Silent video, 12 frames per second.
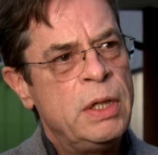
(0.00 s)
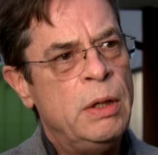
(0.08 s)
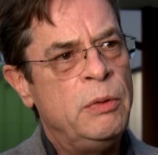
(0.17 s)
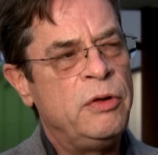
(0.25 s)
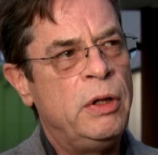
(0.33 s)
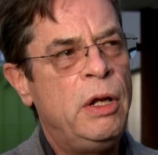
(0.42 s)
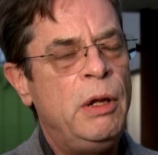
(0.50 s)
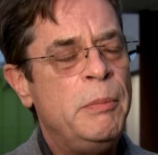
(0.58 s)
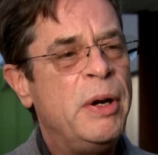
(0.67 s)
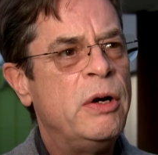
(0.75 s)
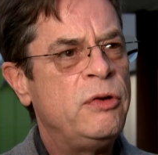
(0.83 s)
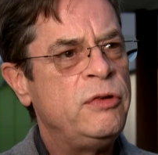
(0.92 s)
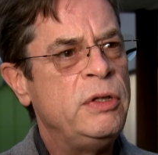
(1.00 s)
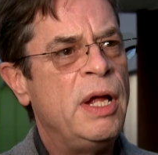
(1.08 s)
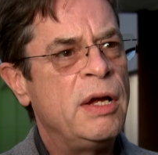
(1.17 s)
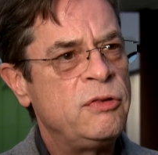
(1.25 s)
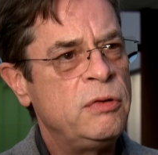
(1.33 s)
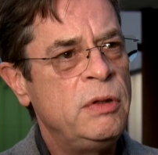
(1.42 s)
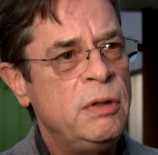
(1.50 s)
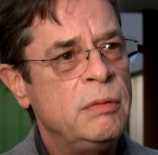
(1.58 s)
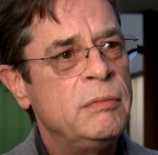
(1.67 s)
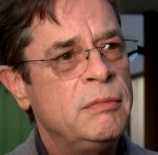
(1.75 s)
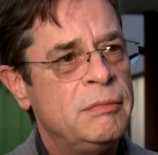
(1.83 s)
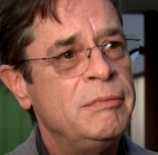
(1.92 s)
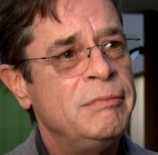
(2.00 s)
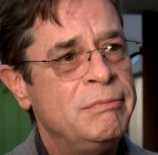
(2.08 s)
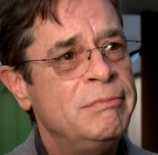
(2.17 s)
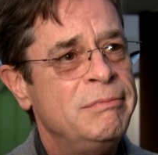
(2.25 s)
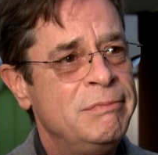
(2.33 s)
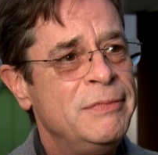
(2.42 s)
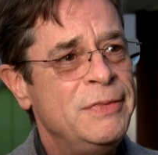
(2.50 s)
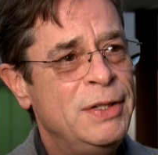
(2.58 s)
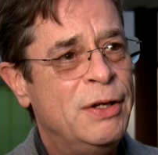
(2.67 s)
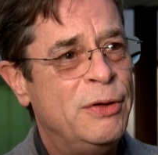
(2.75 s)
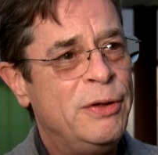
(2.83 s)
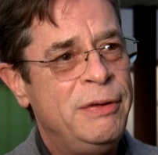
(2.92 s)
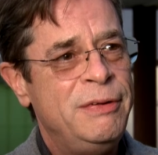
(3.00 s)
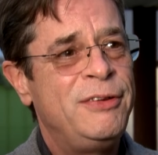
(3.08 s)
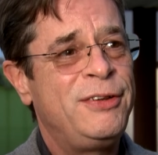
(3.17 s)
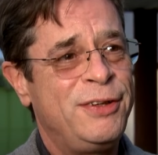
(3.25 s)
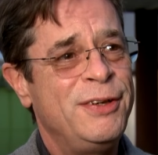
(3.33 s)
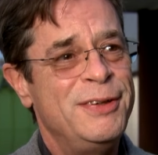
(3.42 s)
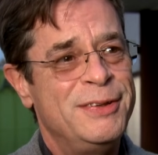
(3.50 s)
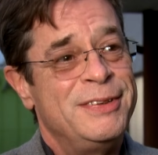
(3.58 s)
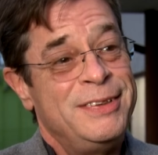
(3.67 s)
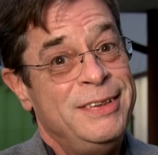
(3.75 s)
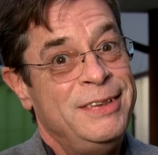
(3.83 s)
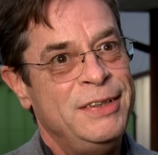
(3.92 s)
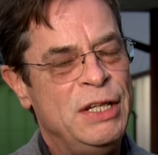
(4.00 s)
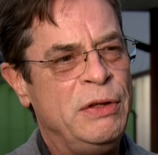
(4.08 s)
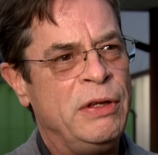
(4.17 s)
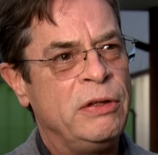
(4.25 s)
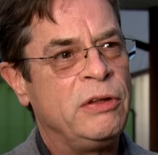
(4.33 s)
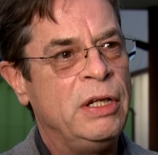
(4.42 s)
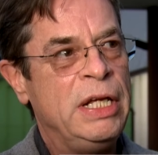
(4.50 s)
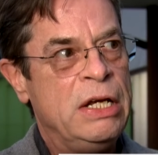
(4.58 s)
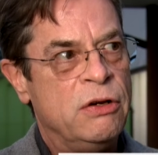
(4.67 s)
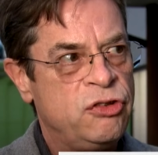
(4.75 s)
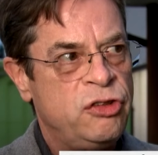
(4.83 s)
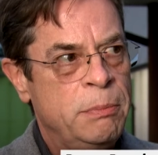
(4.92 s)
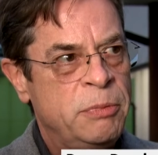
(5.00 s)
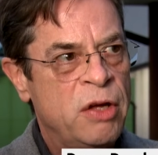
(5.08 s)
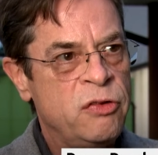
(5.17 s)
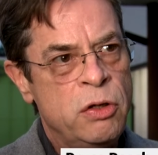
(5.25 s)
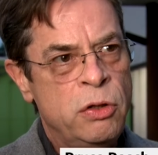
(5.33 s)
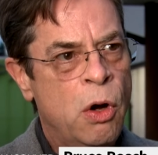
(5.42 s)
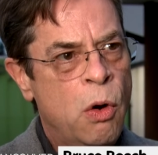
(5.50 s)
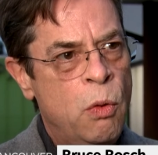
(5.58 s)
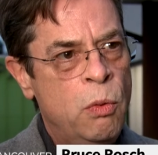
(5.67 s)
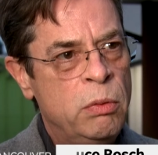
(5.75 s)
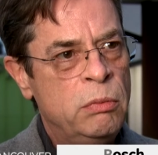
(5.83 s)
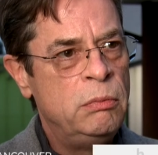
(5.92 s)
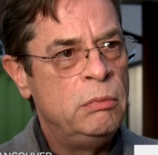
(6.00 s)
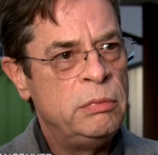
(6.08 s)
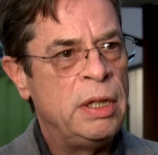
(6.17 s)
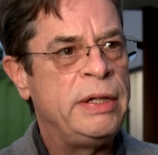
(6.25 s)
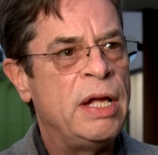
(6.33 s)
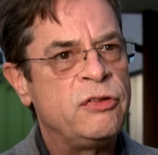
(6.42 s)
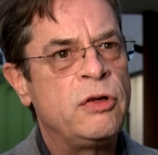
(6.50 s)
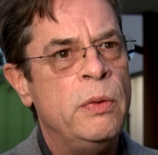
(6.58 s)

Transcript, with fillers: It was a little embarrassing, actually. You know, it's, it's, it, the leadership doesn't know that that's